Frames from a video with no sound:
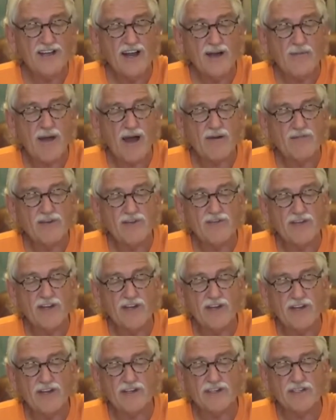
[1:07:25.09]
about
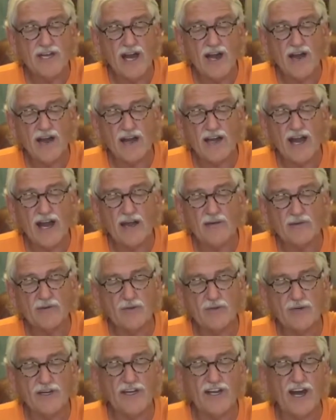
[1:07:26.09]
15 years now, and I am
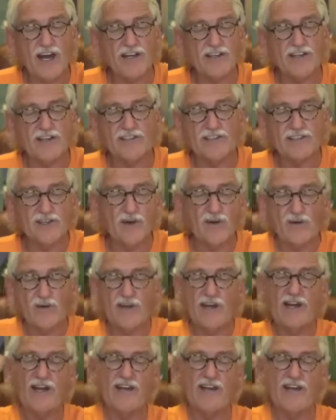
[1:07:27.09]
29 years old.